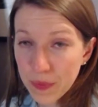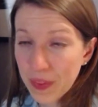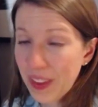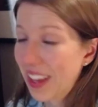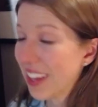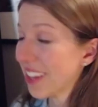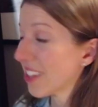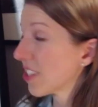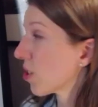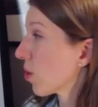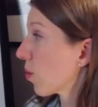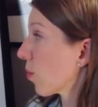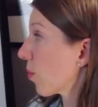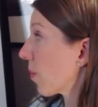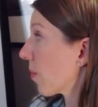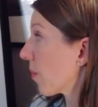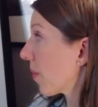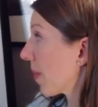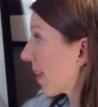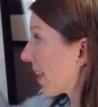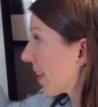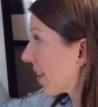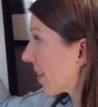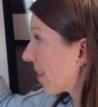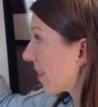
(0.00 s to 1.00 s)
And so when we
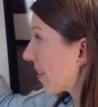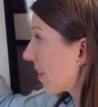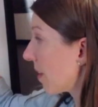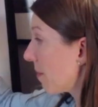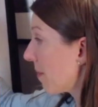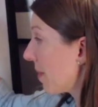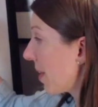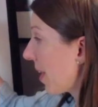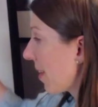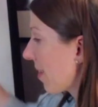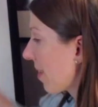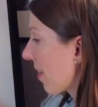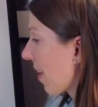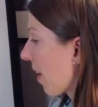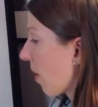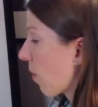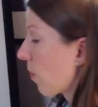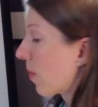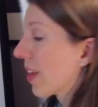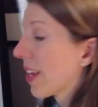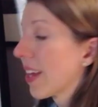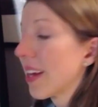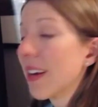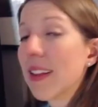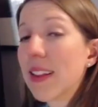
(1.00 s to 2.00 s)
can eliminate that, we
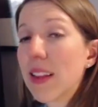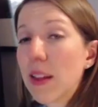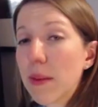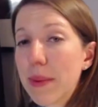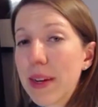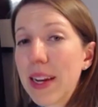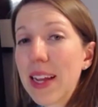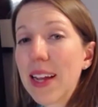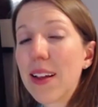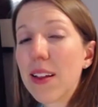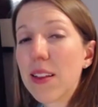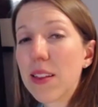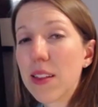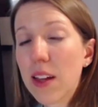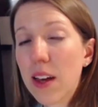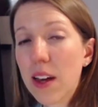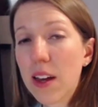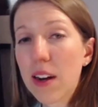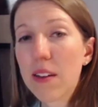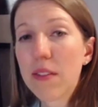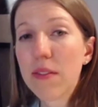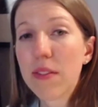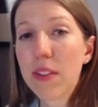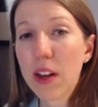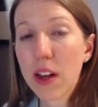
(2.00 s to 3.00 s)
can eliminate a lot
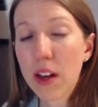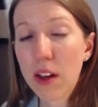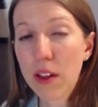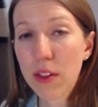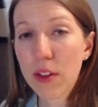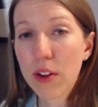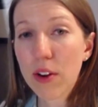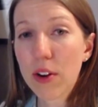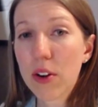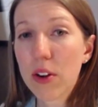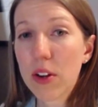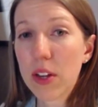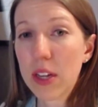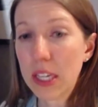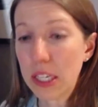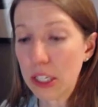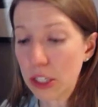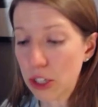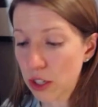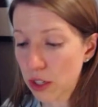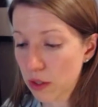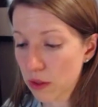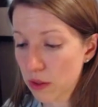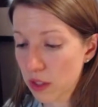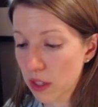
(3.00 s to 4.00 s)
of other
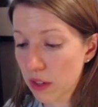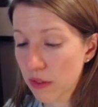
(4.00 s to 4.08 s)
issues.